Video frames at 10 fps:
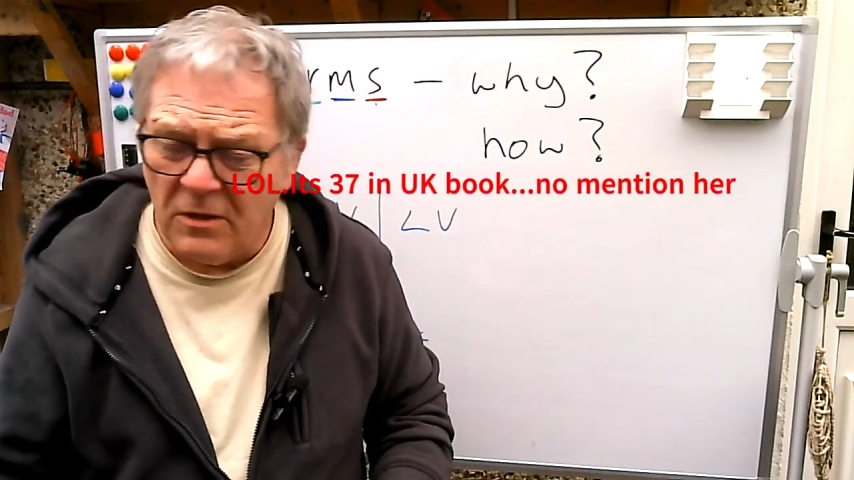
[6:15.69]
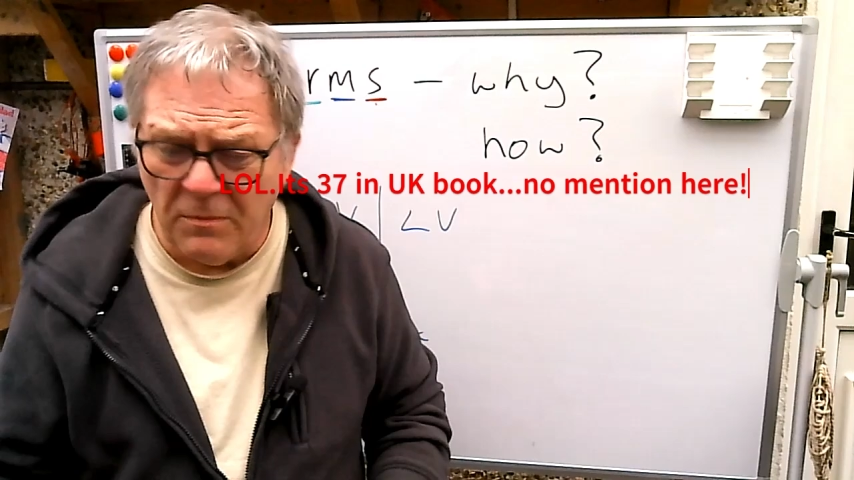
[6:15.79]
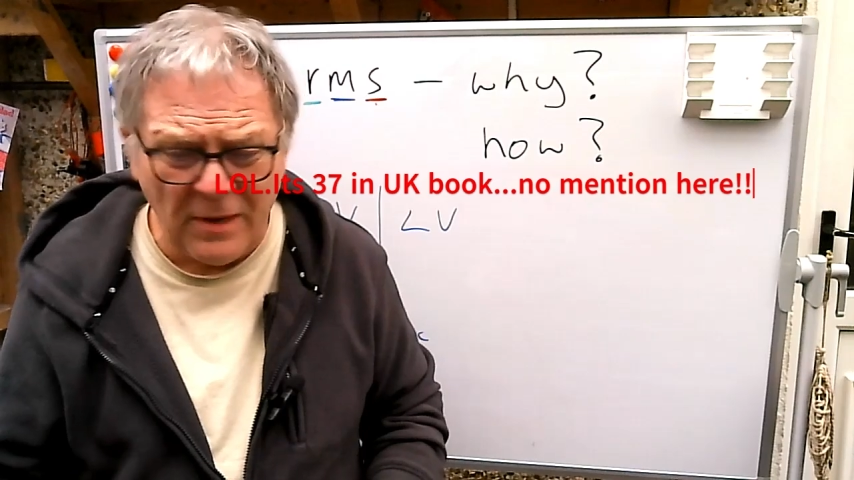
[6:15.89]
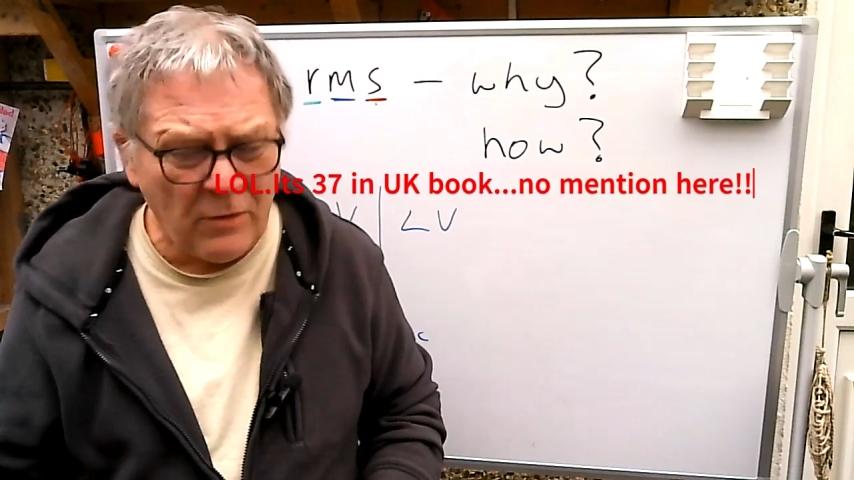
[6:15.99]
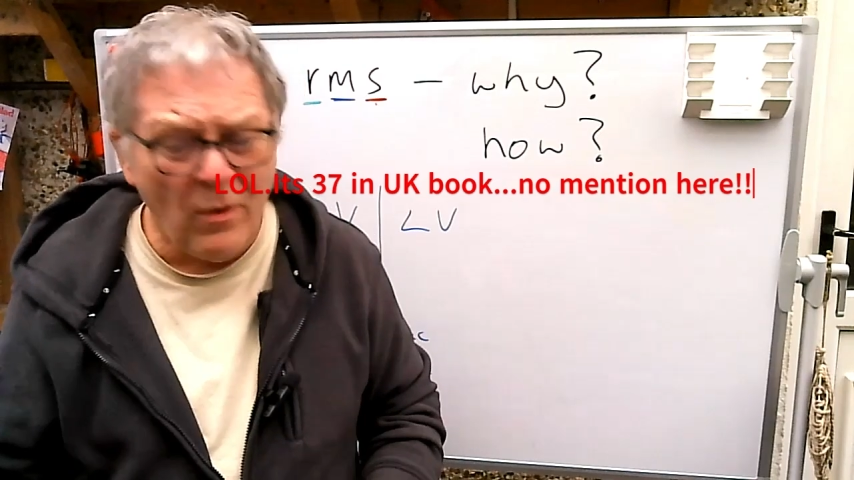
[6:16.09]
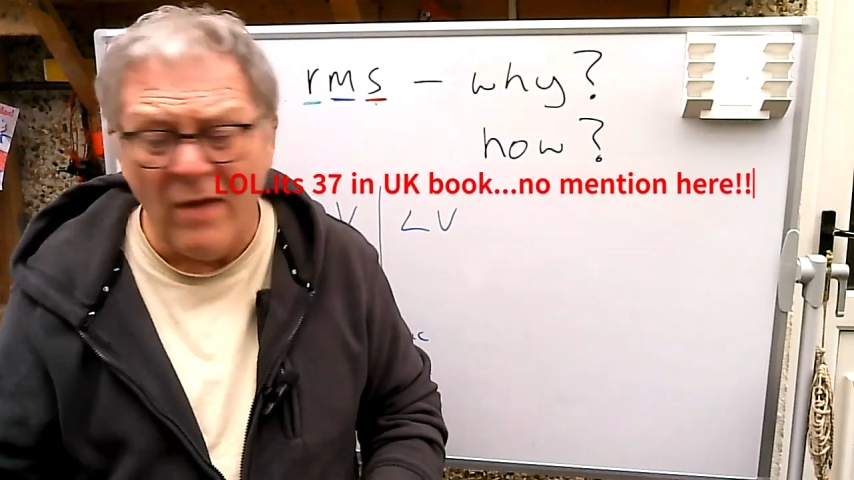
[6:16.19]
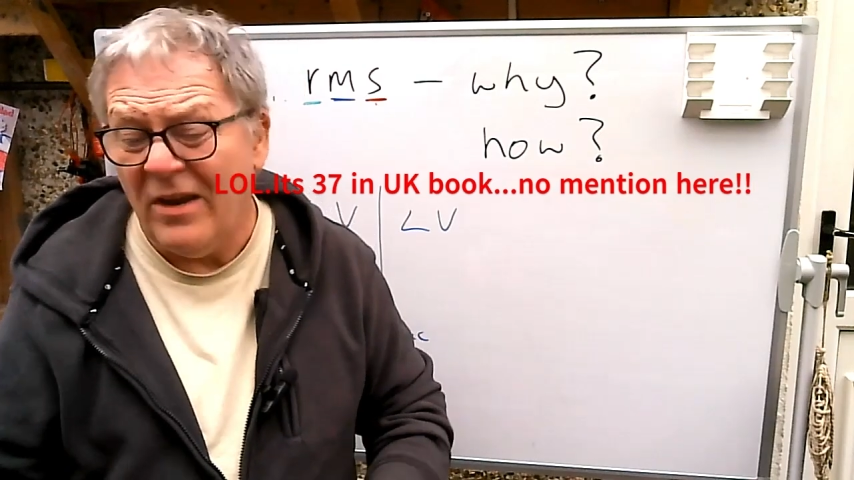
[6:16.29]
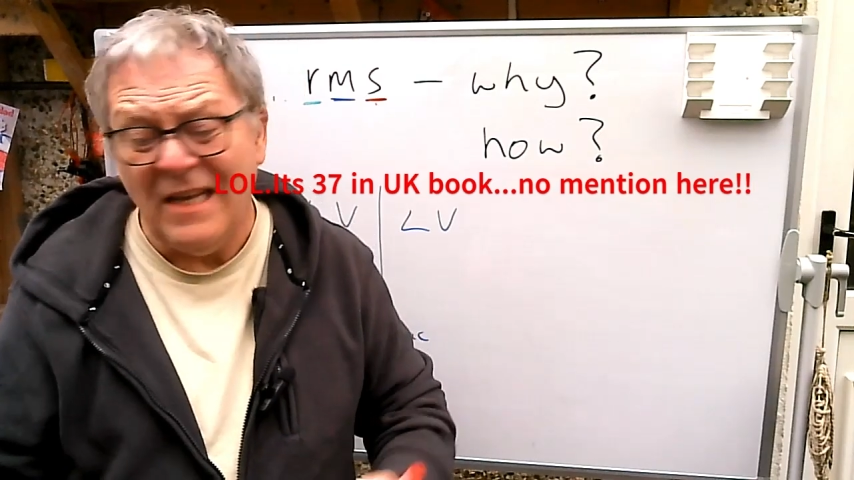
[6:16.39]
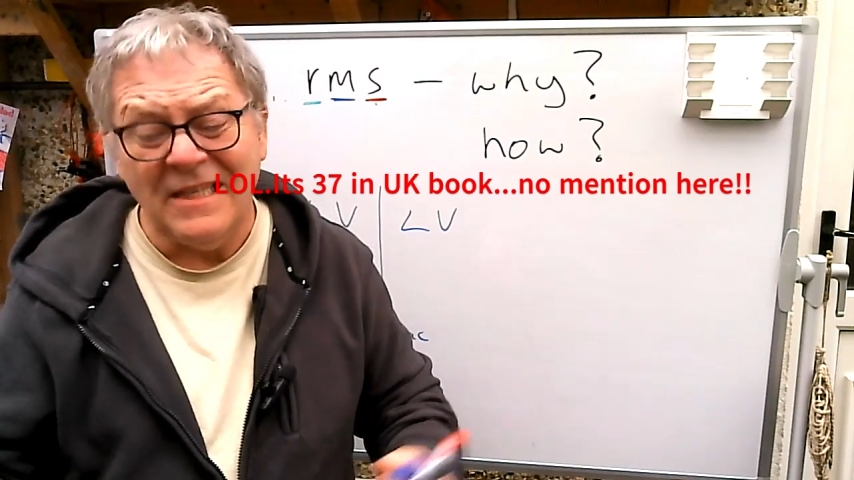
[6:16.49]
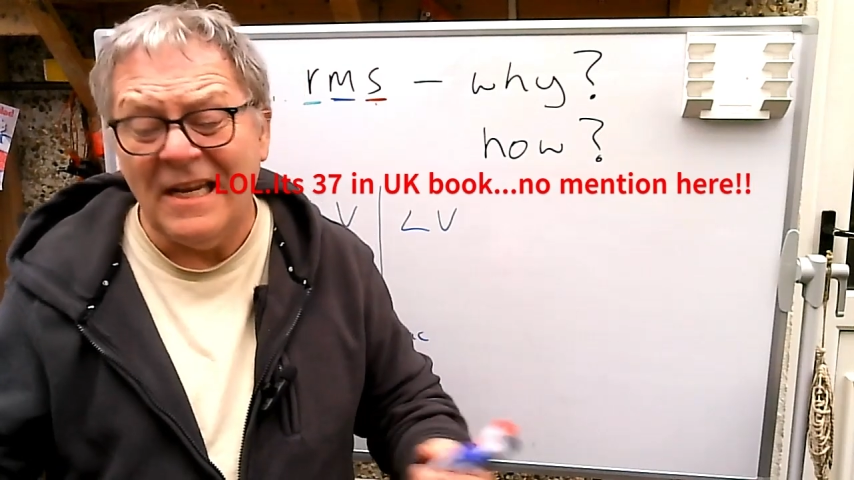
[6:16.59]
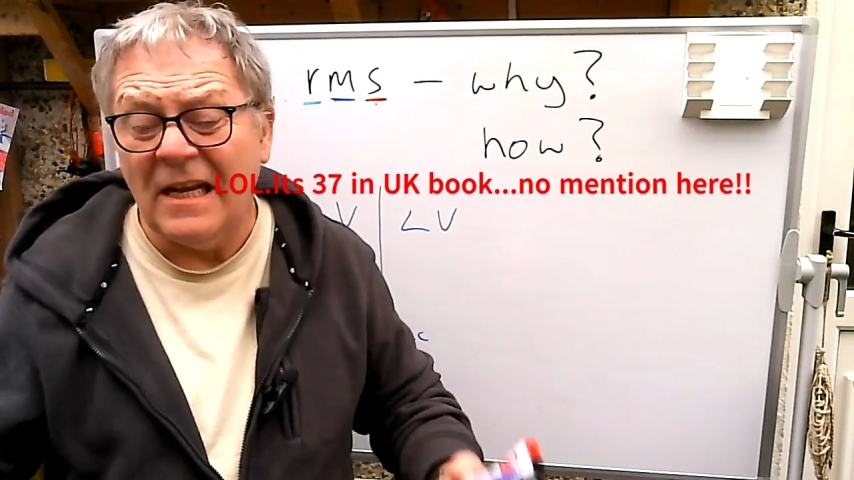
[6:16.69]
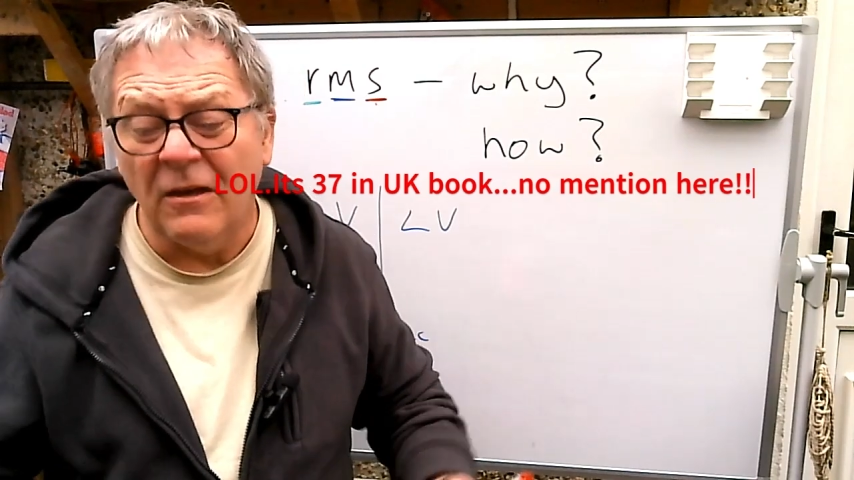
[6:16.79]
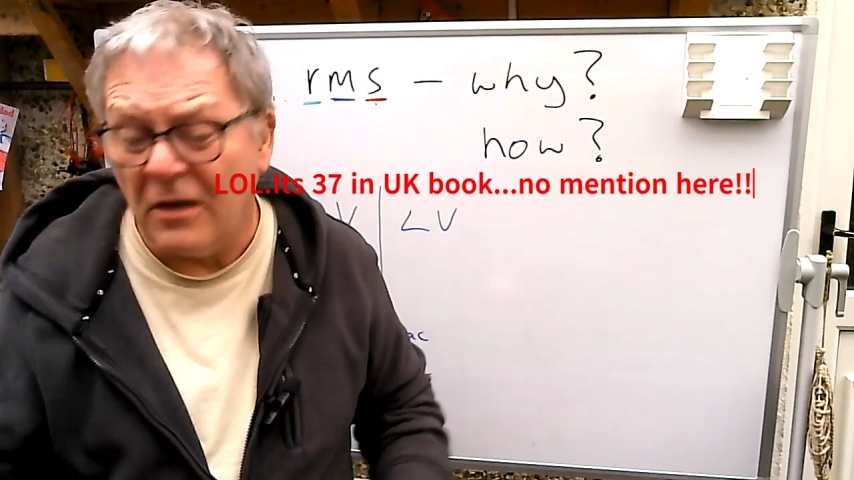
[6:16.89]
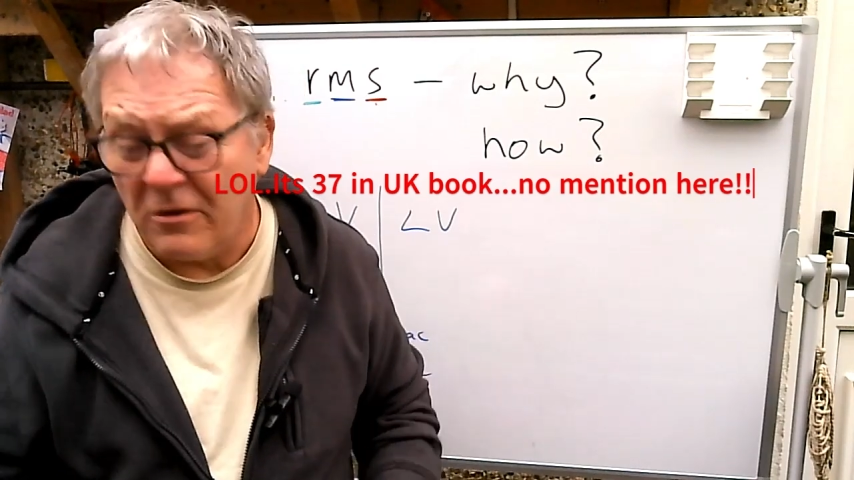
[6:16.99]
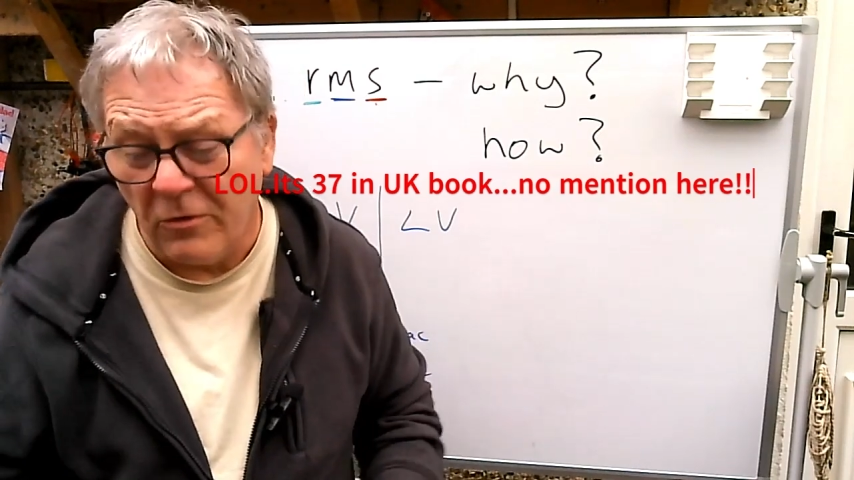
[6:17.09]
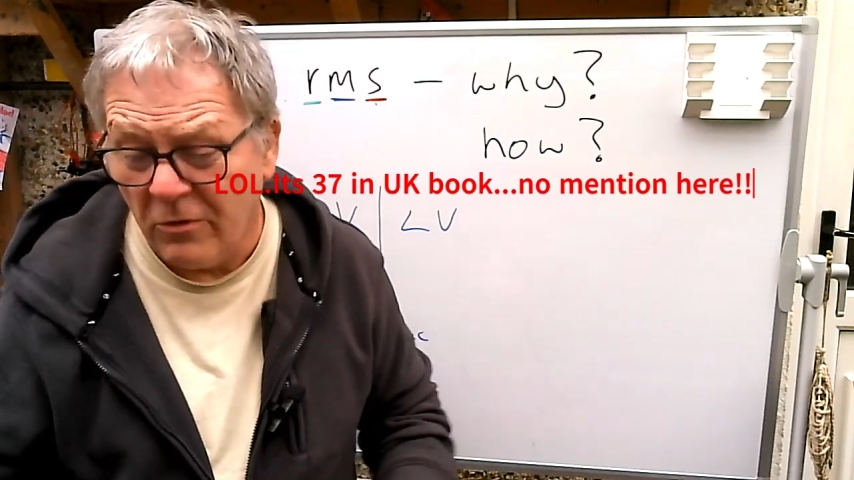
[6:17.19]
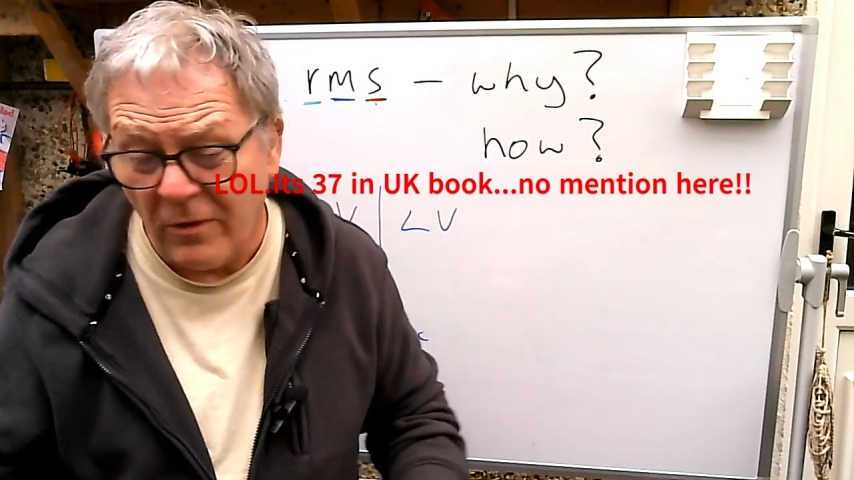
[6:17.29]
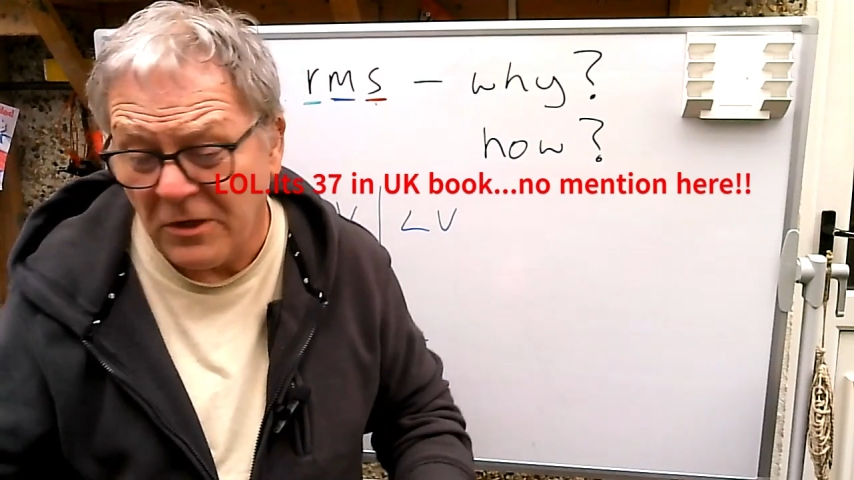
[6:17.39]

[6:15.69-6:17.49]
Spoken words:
big whatever it is in England, I don't know,